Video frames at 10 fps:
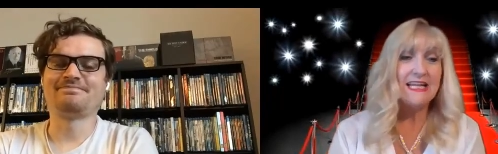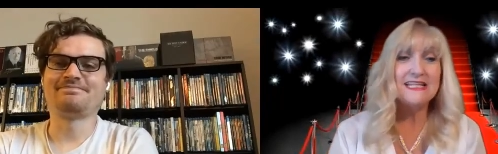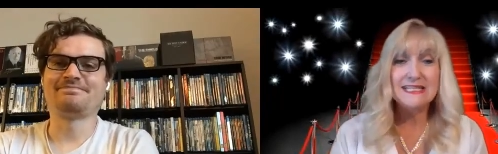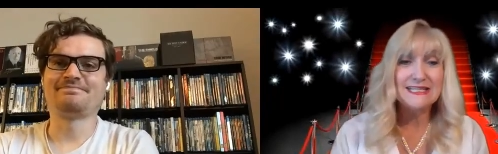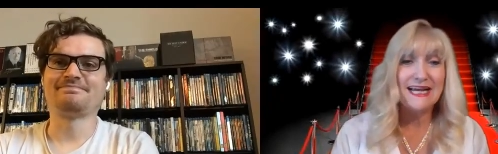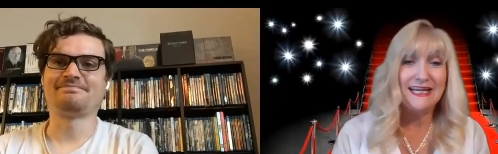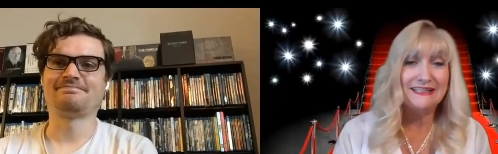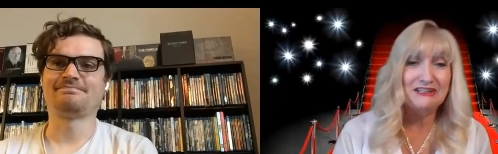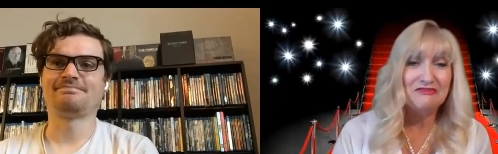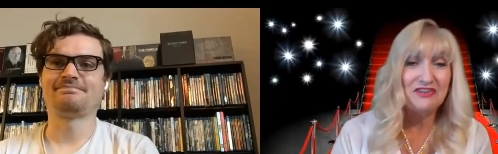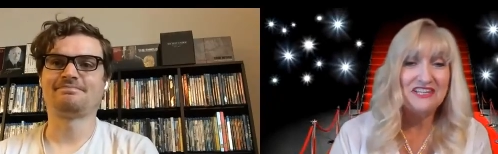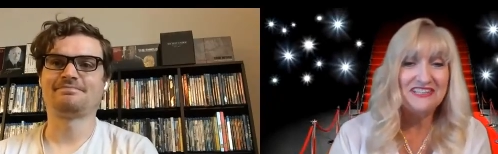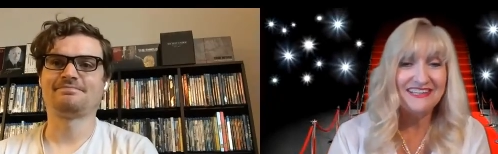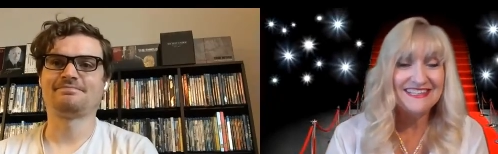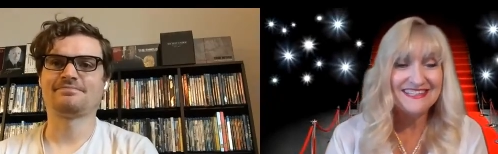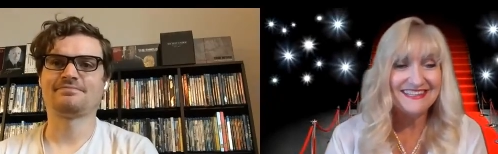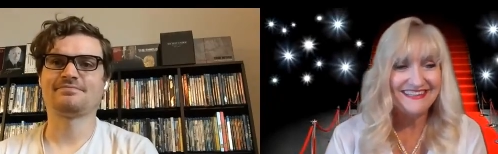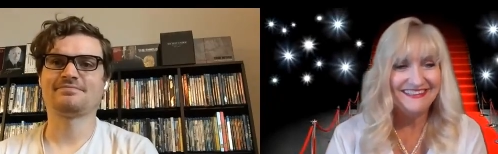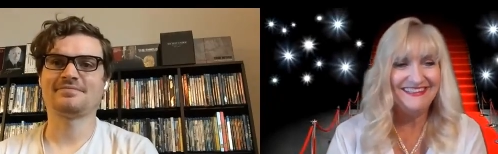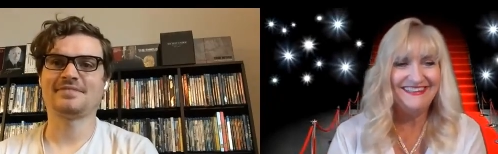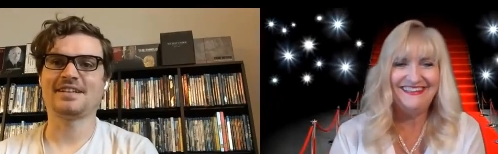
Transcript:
Speaker 1: it is. It's kind of convenient, isn't it?